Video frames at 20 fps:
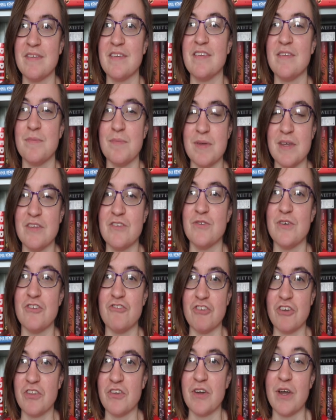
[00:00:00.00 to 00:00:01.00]
to speak to
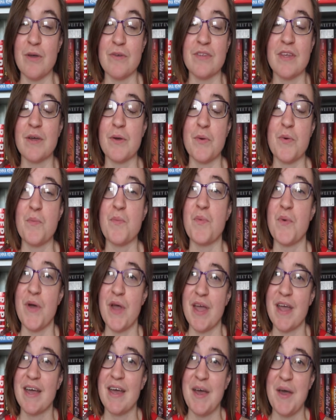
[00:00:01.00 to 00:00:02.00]
each other, I was like, oh
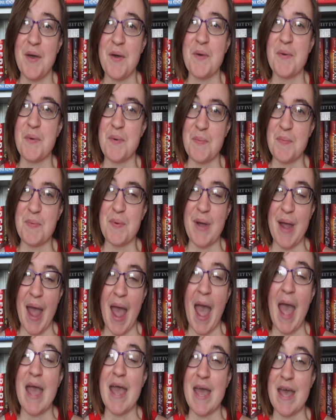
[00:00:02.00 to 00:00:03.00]
boy, oh boy,
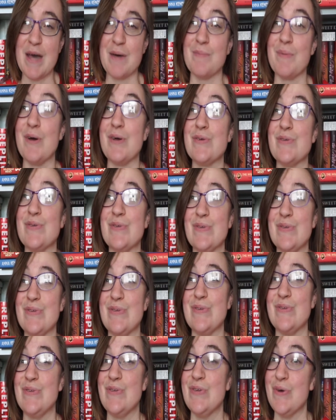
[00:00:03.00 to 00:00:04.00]
I am
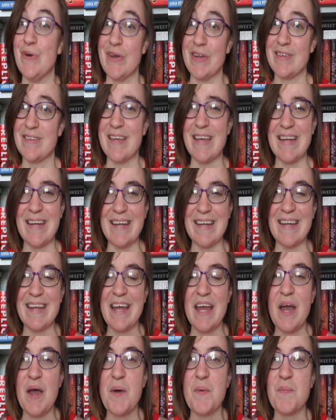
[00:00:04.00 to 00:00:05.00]
so excited
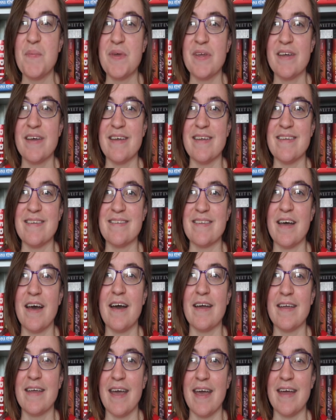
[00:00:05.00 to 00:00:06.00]
because,
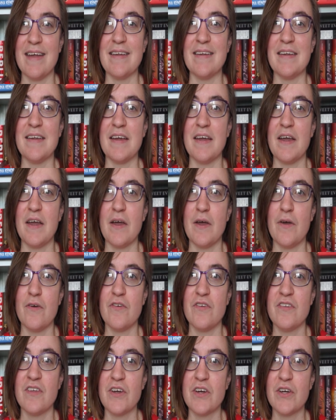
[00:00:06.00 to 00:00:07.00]
again,
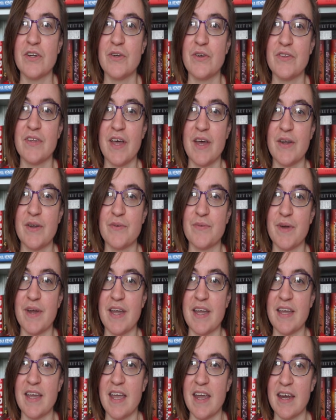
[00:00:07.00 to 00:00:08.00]
Sarah knows how to
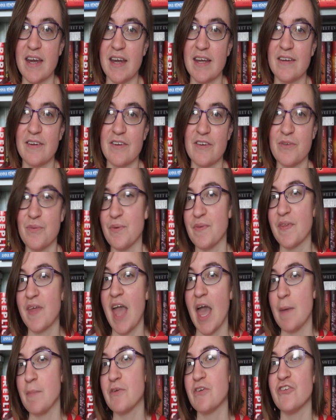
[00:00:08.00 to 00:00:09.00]
write characters with
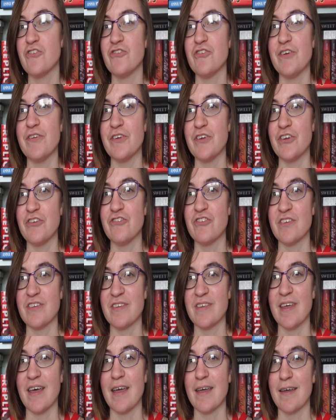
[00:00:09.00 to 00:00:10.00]
chemistry that are
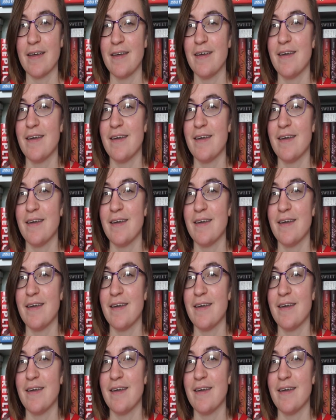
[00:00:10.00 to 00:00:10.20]
just like